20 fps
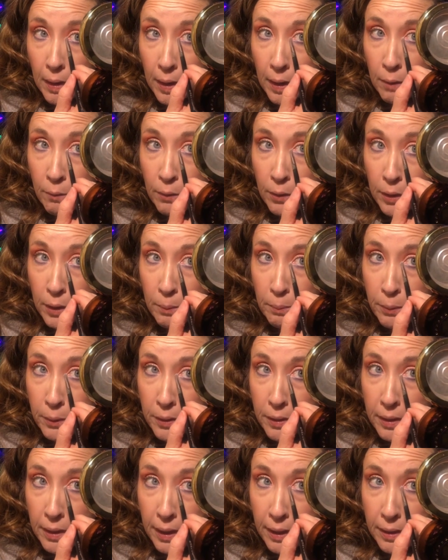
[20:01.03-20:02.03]
And we're gonna
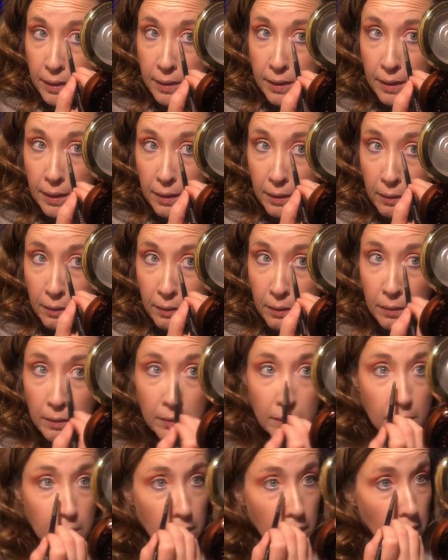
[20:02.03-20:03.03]
put that there,
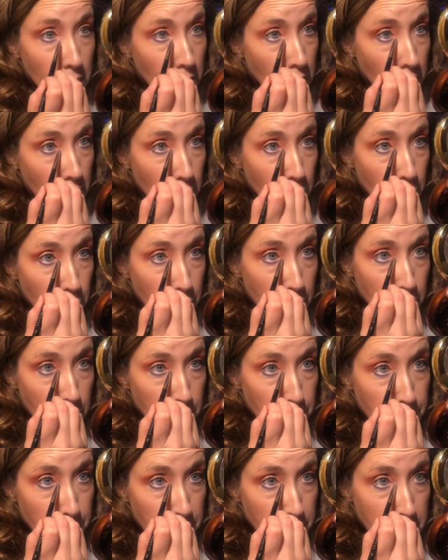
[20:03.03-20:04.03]
and we're
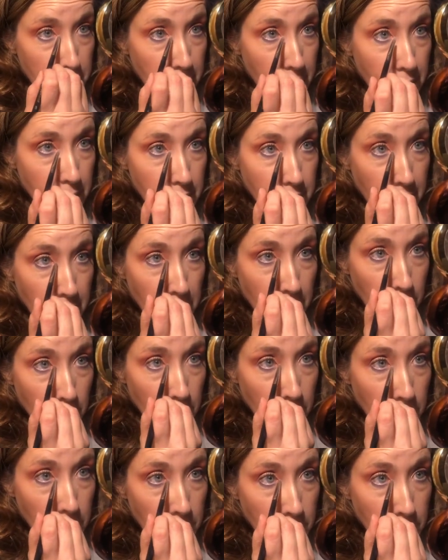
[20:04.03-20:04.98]
gonna put that there,